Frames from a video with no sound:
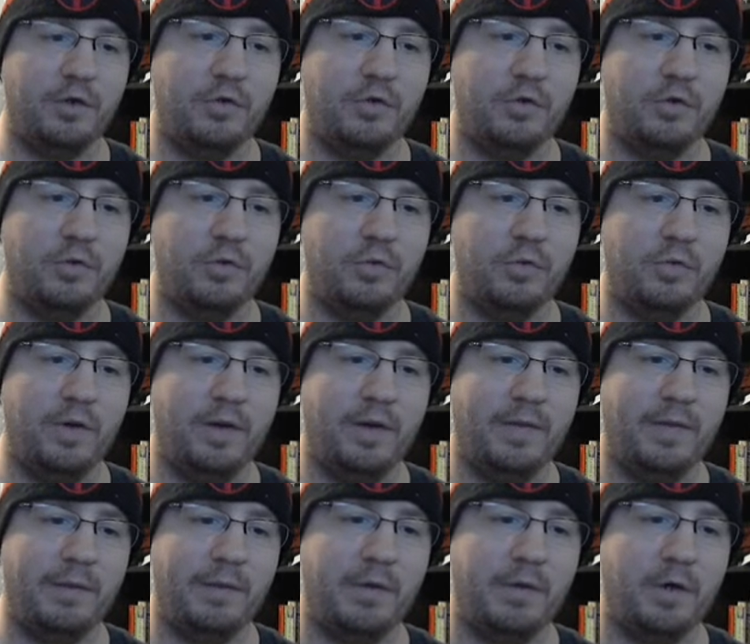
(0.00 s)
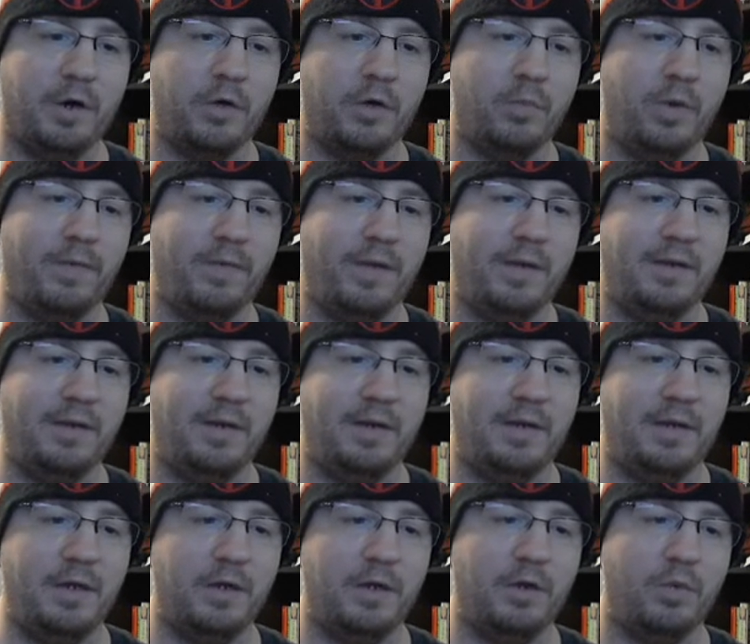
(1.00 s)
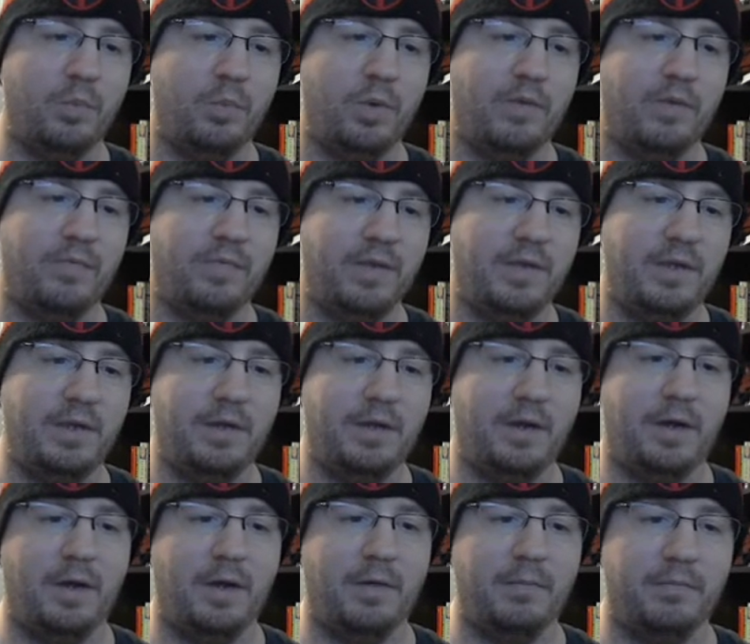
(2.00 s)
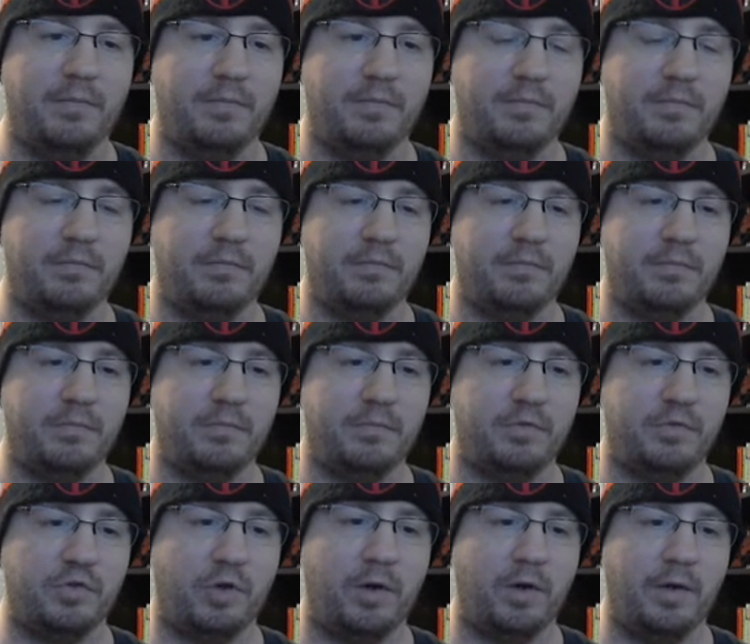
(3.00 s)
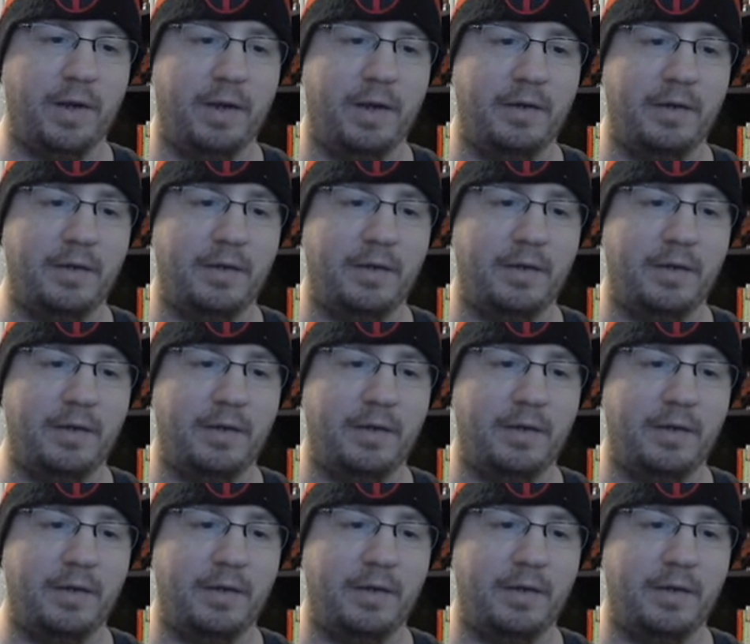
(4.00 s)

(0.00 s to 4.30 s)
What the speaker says: do in that regard what they did here with the Starlight